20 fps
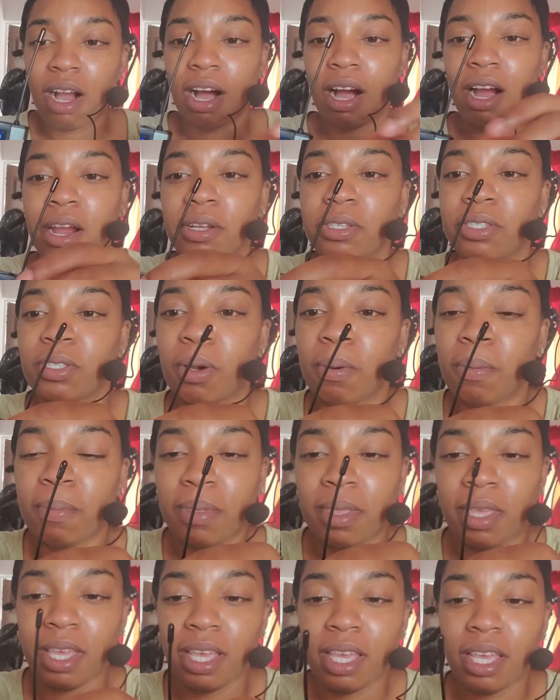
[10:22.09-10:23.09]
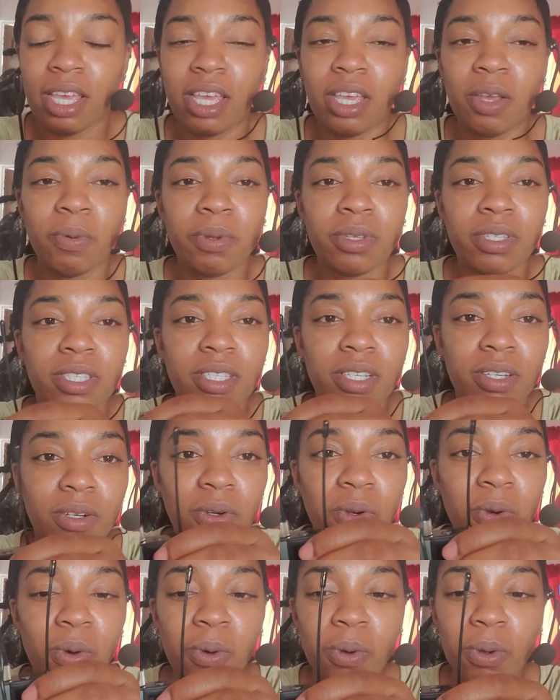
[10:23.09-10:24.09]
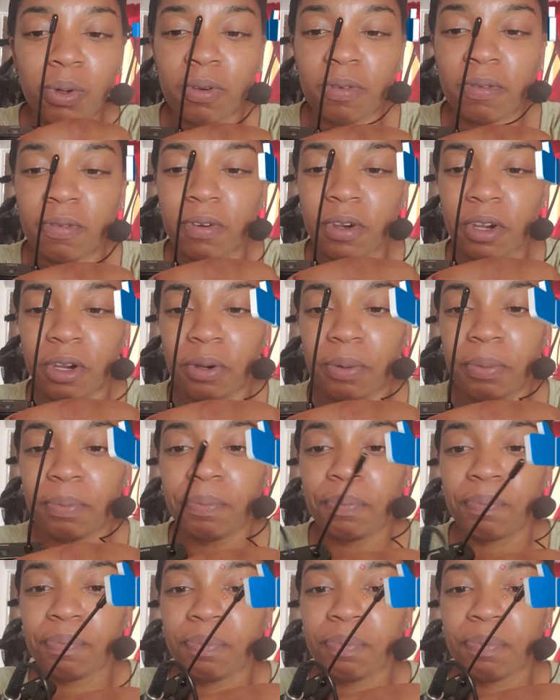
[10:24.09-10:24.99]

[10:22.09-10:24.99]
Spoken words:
or something, it will still hold firm.